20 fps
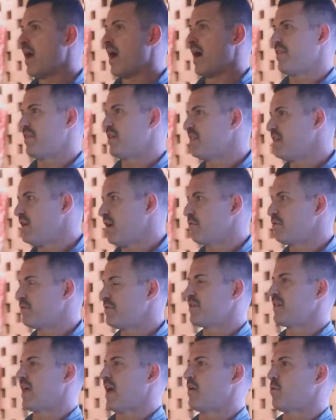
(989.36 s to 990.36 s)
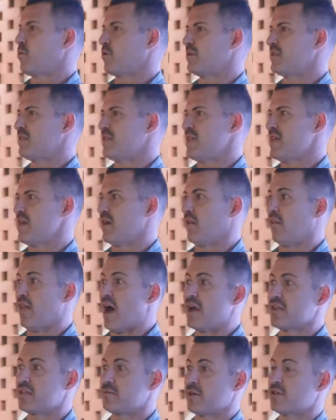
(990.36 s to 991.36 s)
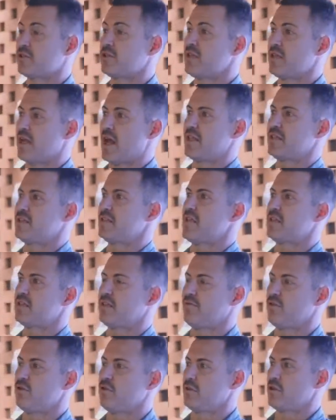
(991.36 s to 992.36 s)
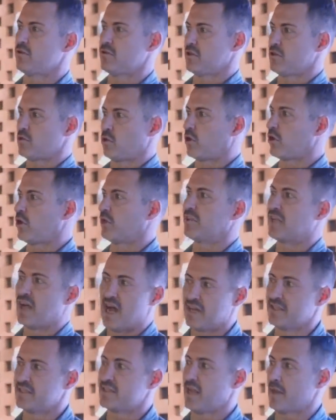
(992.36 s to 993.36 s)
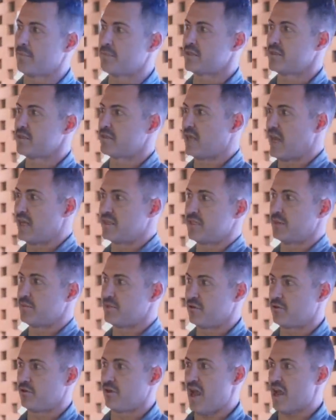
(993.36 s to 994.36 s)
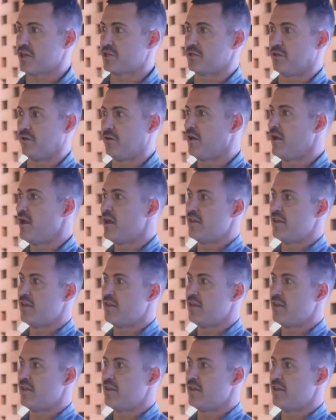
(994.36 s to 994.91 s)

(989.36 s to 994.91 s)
I think the other thing that we're seeing a lot, especially in the United States, there's a store called Concepts International.